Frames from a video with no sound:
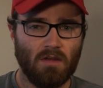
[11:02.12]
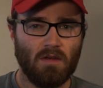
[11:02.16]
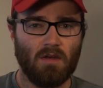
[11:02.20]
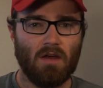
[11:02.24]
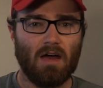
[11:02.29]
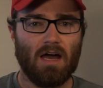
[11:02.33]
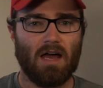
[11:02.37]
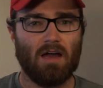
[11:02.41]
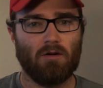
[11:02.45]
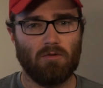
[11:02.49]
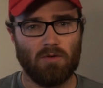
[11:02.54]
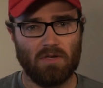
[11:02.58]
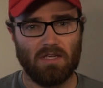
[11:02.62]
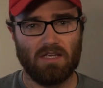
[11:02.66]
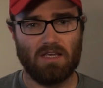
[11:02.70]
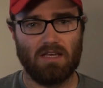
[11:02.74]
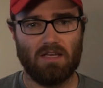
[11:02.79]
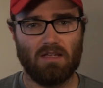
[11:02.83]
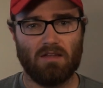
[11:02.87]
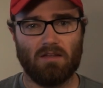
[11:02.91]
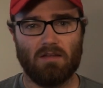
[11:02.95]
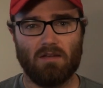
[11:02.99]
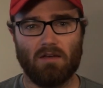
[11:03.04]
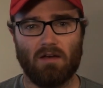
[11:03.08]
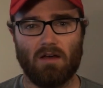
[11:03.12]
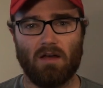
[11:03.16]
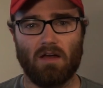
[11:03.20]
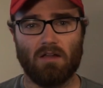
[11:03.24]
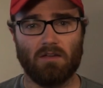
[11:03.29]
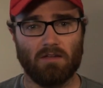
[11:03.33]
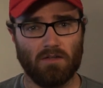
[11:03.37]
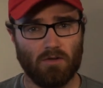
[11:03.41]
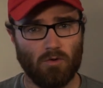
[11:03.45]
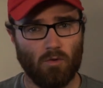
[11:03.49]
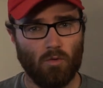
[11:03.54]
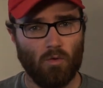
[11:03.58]
I would get a
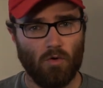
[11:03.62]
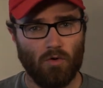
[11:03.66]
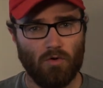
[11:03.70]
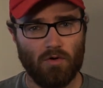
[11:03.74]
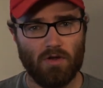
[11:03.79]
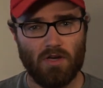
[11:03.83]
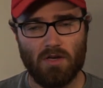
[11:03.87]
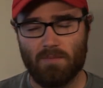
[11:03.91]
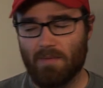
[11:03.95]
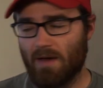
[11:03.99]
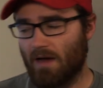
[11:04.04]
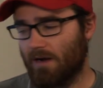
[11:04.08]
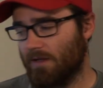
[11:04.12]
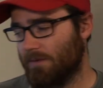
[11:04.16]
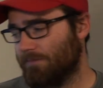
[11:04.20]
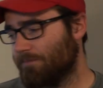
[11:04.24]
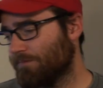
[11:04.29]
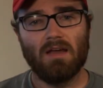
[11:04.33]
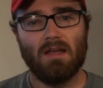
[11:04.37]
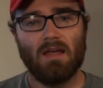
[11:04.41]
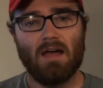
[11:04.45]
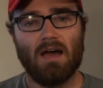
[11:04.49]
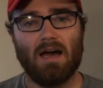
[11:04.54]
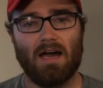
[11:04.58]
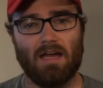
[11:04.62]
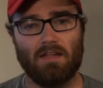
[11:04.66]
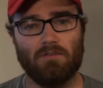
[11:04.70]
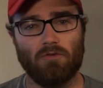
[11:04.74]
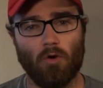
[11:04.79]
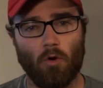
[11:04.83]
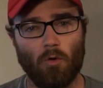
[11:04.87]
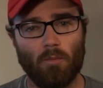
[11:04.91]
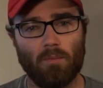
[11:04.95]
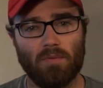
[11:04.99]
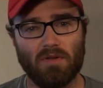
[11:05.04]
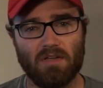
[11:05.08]
little worried about it. I
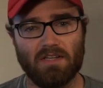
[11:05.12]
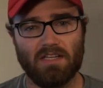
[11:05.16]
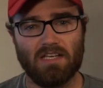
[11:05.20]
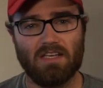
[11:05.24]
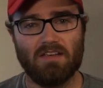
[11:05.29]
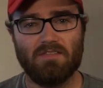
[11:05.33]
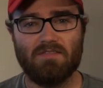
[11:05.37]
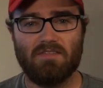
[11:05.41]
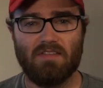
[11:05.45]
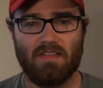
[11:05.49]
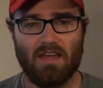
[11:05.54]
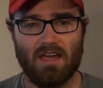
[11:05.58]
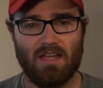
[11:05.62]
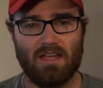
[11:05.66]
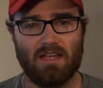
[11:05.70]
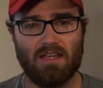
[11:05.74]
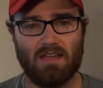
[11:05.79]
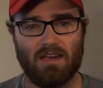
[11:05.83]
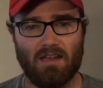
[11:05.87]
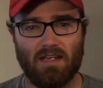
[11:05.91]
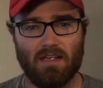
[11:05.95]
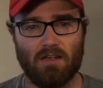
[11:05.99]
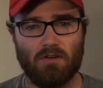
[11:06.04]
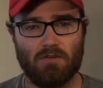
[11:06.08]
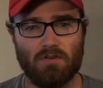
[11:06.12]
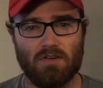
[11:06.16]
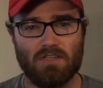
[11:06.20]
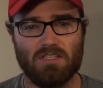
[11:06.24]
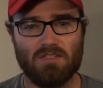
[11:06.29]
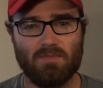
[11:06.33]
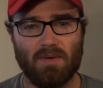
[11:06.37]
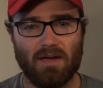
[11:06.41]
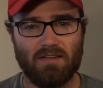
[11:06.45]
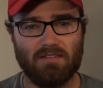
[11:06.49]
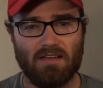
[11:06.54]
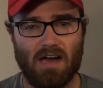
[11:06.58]
don't believe that it increased
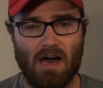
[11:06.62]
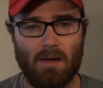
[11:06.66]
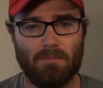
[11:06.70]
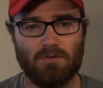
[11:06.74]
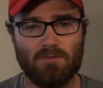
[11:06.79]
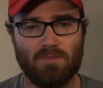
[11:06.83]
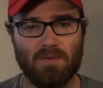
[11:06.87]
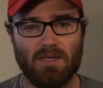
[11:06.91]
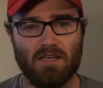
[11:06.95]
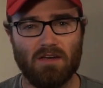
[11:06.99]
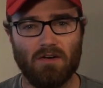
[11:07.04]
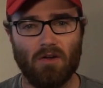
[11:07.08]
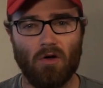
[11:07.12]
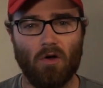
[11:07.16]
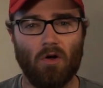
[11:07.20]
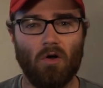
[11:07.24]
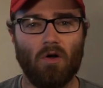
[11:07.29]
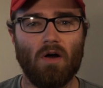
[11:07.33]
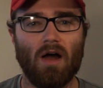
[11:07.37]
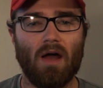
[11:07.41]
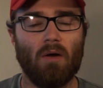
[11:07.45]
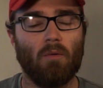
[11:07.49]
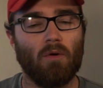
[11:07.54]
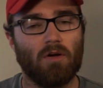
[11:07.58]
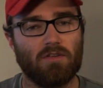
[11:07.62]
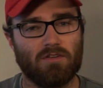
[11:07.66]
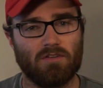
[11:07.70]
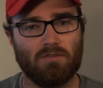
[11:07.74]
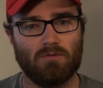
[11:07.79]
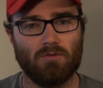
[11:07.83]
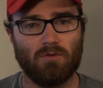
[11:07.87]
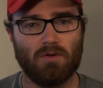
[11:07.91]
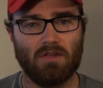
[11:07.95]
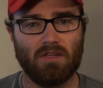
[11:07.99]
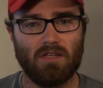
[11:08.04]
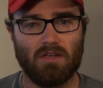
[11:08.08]
my top speed at all. I wasn't
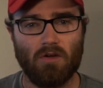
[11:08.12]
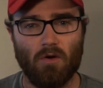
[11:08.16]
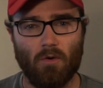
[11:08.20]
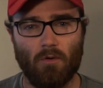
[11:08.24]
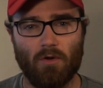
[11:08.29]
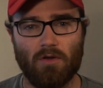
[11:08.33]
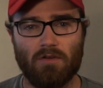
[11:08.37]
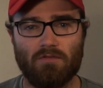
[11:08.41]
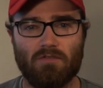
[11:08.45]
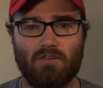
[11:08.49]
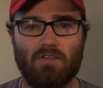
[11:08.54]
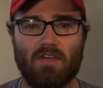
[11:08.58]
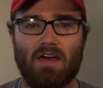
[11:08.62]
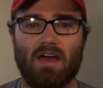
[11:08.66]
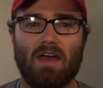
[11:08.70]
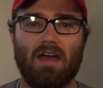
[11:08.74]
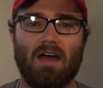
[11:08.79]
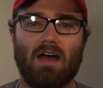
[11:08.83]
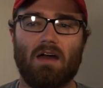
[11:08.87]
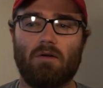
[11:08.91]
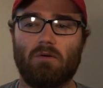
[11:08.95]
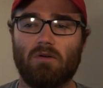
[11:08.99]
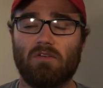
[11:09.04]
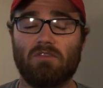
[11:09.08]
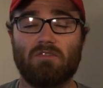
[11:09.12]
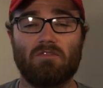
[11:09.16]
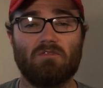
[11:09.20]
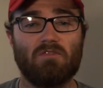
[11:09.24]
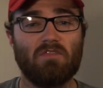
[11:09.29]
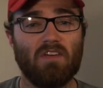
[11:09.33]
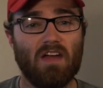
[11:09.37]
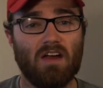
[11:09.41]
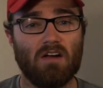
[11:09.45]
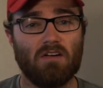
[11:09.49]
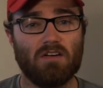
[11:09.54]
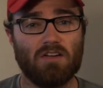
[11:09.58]
really going for that. I was
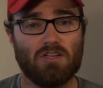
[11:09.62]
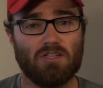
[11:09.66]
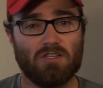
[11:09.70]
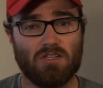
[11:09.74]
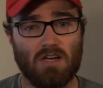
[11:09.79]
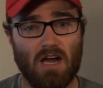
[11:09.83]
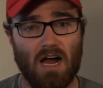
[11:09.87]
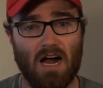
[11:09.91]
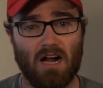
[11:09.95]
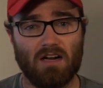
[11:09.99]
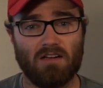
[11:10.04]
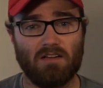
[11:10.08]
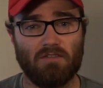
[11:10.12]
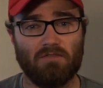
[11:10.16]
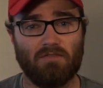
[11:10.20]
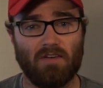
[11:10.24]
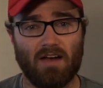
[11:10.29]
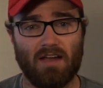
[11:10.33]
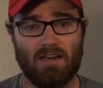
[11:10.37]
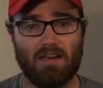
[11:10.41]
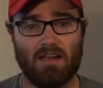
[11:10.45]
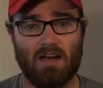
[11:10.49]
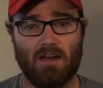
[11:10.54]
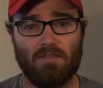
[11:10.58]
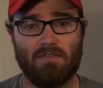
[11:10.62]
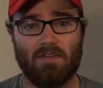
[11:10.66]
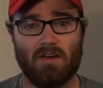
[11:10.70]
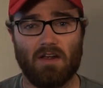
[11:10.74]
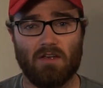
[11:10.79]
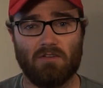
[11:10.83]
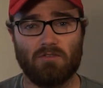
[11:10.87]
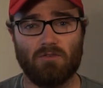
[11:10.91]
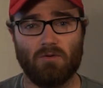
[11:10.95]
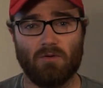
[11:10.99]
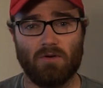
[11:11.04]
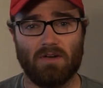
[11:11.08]
very shocked to find out that I
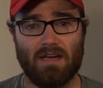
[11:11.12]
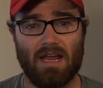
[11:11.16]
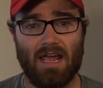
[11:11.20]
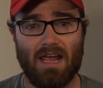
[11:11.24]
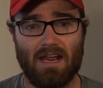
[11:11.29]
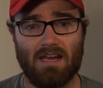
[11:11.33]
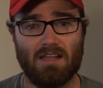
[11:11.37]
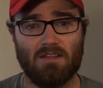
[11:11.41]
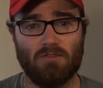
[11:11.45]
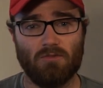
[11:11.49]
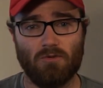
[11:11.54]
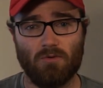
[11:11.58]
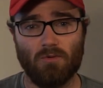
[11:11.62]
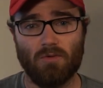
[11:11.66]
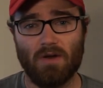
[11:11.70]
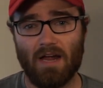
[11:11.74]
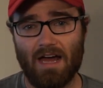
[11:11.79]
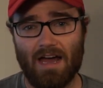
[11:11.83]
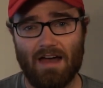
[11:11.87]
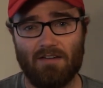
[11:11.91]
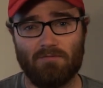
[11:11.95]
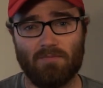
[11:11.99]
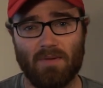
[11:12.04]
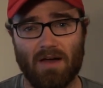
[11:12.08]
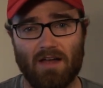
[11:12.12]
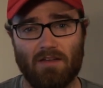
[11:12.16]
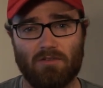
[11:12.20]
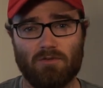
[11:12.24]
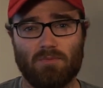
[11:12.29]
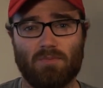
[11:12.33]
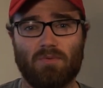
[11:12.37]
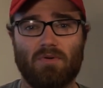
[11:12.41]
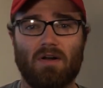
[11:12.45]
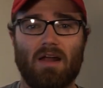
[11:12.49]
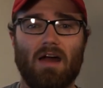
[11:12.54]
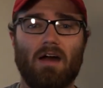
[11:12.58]
was going 82.5 miles
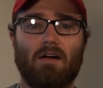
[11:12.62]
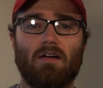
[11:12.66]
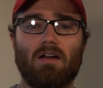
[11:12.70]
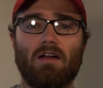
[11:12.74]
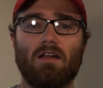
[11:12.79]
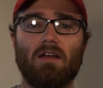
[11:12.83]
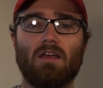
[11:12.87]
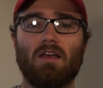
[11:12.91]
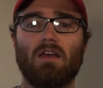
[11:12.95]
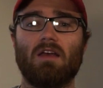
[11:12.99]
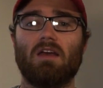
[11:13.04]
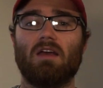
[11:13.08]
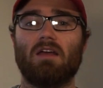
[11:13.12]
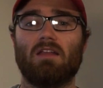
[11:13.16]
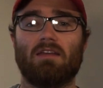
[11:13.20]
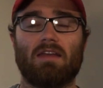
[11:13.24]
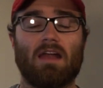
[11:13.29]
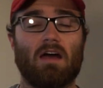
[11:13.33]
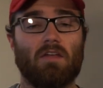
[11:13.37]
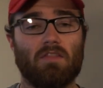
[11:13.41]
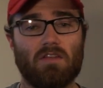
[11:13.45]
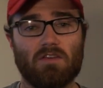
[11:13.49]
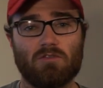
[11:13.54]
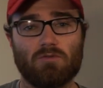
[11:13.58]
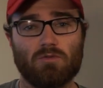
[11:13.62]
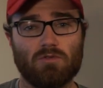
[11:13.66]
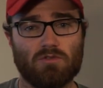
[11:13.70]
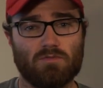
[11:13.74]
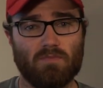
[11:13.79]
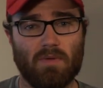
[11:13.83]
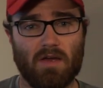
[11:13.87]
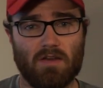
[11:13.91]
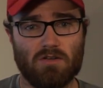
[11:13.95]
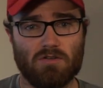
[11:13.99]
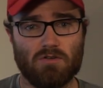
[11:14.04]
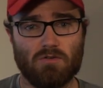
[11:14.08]
per hour. Now this was
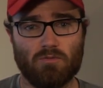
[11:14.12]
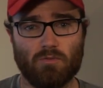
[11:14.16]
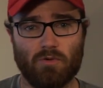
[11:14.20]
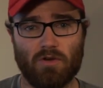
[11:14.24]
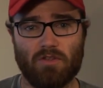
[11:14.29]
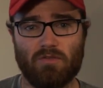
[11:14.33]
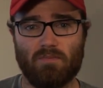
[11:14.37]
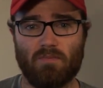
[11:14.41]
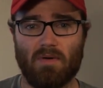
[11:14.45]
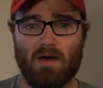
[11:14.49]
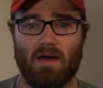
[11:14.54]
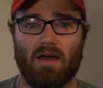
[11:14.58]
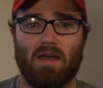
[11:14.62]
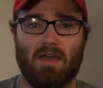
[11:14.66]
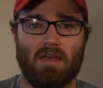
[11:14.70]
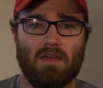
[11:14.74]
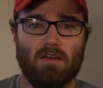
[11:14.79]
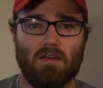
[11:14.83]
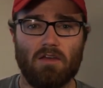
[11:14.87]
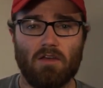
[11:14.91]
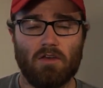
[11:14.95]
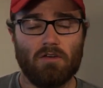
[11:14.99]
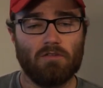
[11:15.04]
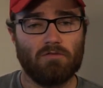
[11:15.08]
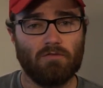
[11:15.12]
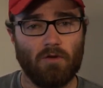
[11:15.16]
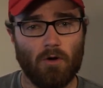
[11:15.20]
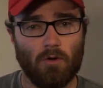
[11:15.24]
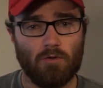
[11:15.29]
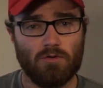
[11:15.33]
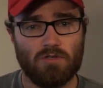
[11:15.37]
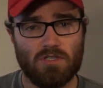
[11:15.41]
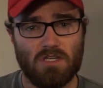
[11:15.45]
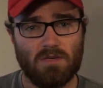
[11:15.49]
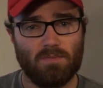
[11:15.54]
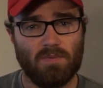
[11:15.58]
measured with my
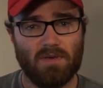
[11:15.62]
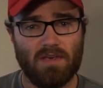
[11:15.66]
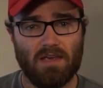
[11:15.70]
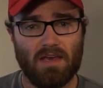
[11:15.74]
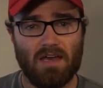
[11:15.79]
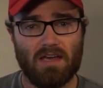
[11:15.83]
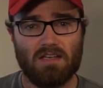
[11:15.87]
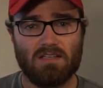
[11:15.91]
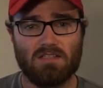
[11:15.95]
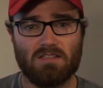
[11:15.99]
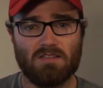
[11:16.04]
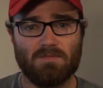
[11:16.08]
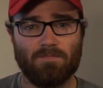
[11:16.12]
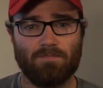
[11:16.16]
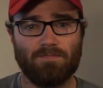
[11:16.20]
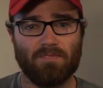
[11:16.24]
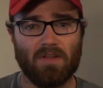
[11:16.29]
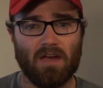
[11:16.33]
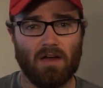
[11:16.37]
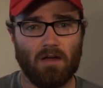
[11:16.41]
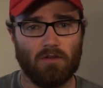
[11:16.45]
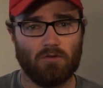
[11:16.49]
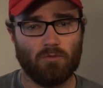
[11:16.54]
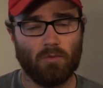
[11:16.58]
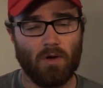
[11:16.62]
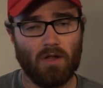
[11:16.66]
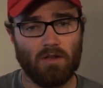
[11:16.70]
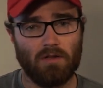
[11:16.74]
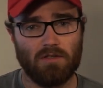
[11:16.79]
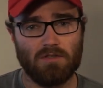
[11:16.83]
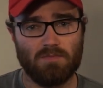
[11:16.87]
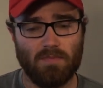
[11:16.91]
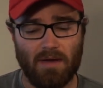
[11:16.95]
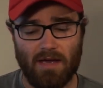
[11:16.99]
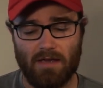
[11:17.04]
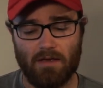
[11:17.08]
phone GPS as well
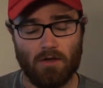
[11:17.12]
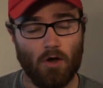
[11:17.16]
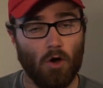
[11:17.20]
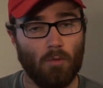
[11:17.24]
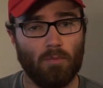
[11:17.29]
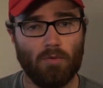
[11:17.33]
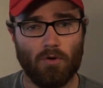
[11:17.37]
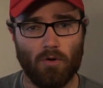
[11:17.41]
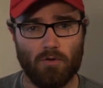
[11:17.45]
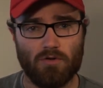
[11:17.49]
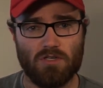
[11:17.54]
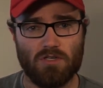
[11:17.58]
as my GoPro